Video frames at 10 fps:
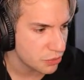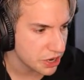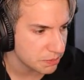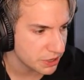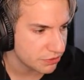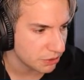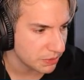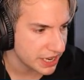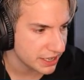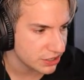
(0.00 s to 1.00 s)
reopen
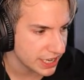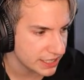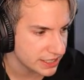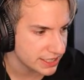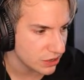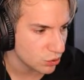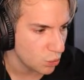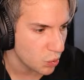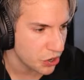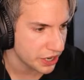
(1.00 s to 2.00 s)
from blank to get sound to
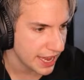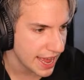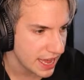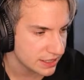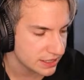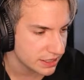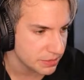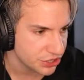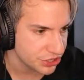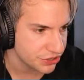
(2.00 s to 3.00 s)
work, add
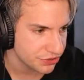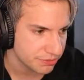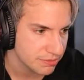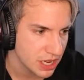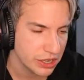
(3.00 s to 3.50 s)
same issues.